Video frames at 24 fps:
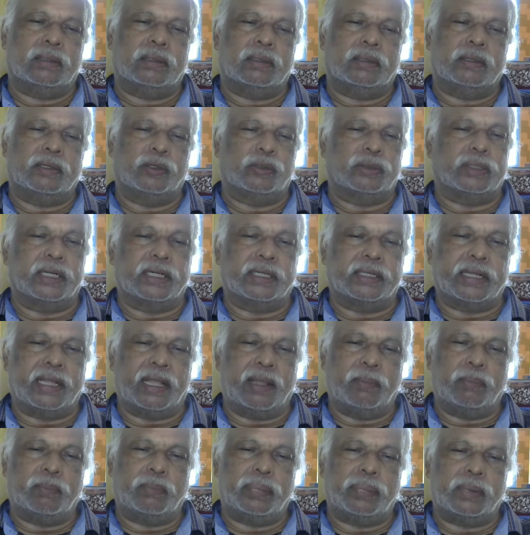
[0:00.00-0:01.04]
using
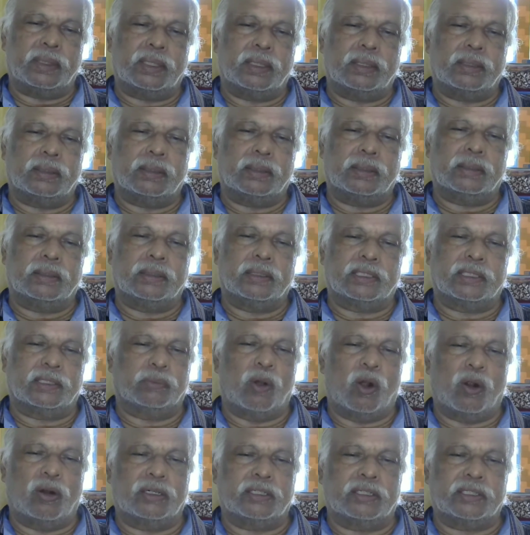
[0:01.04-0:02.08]
tape,
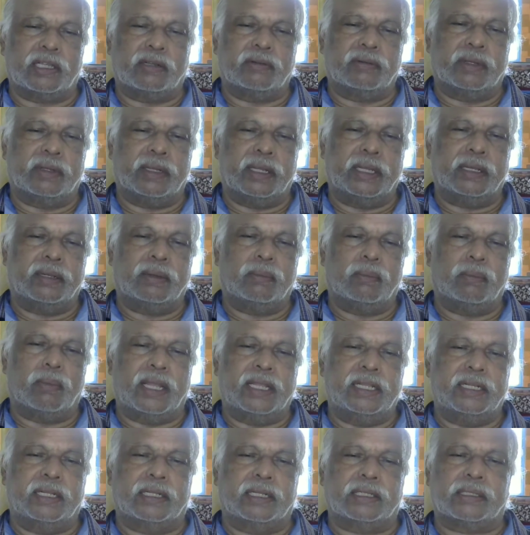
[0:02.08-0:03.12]
small surveying,
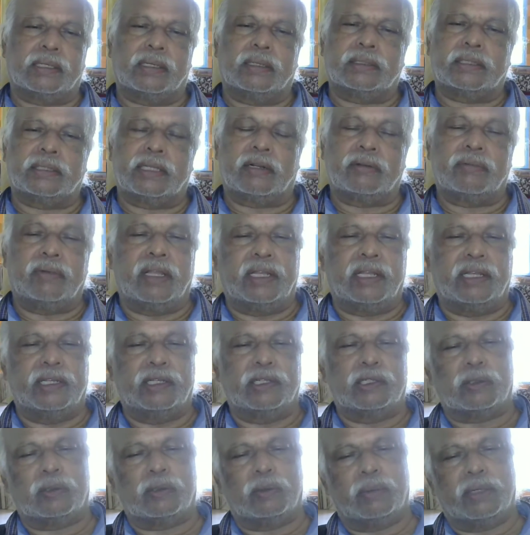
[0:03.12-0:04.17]
minor surveying
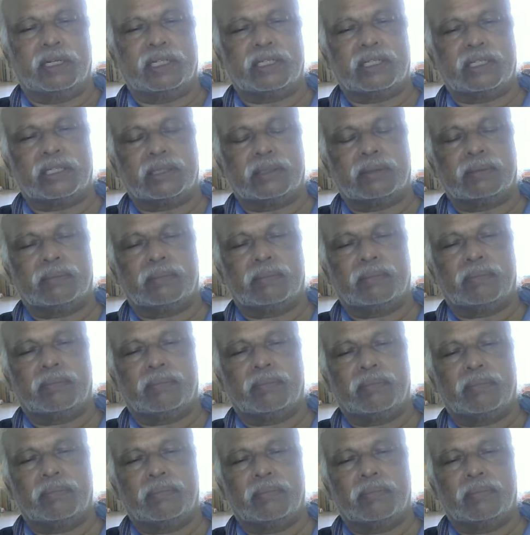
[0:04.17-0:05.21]
instruments.
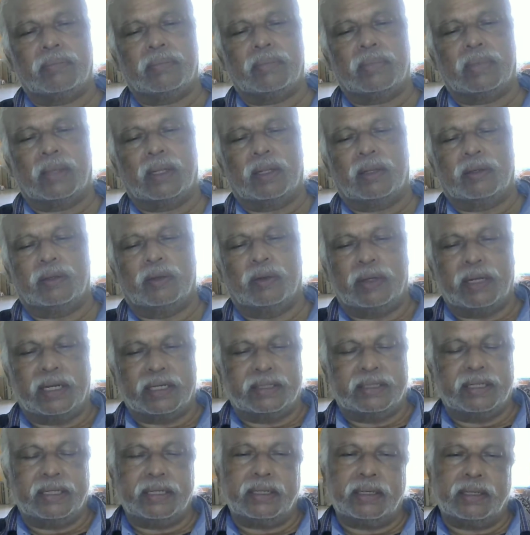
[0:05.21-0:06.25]
You get
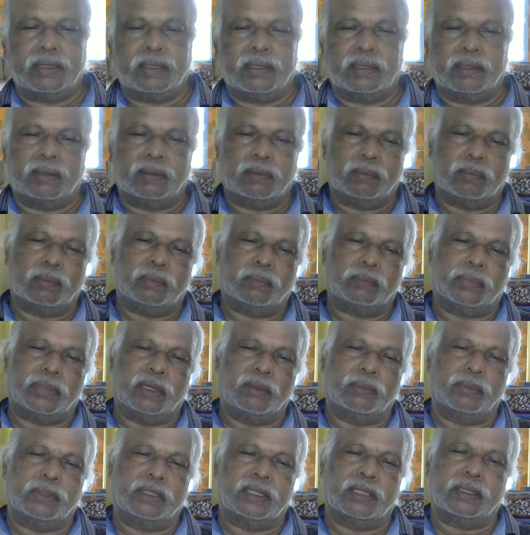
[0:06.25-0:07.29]
the
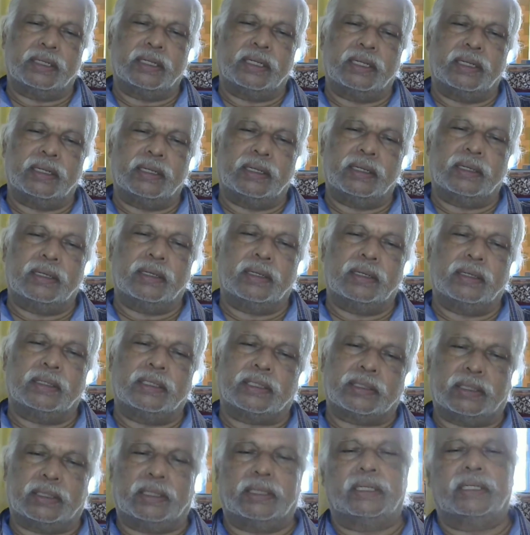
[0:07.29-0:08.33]
preliminary
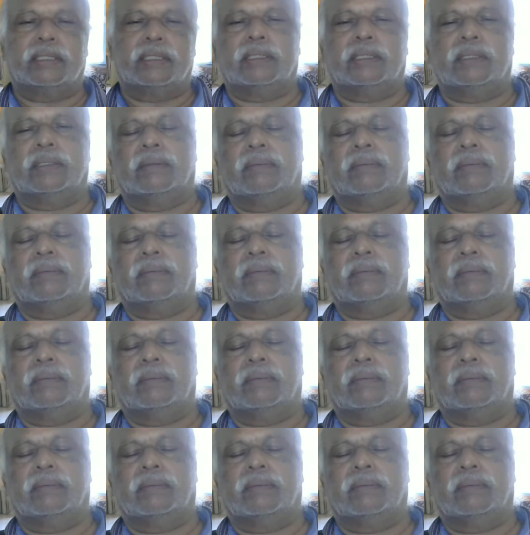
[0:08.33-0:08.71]
studies.